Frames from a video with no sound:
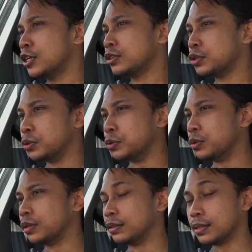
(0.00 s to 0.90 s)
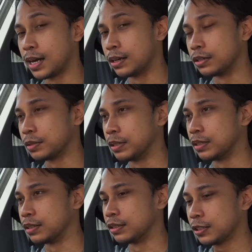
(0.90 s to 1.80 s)
to the tires,
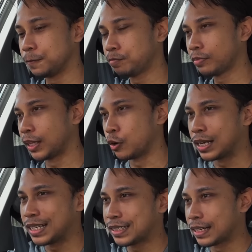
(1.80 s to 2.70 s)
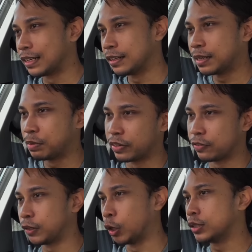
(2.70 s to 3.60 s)
because there is a little bit of a
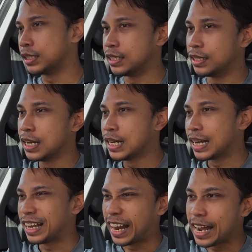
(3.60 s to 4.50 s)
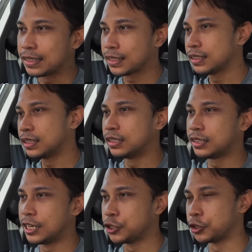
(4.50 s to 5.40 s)
floaty, light
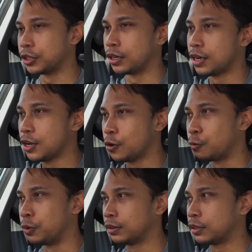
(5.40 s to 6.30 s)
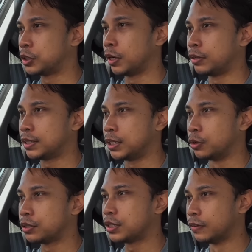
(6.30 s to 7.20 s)
sensation with the Chery
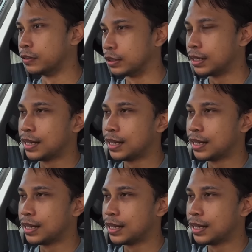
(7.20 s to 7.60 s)
Tiggo seven.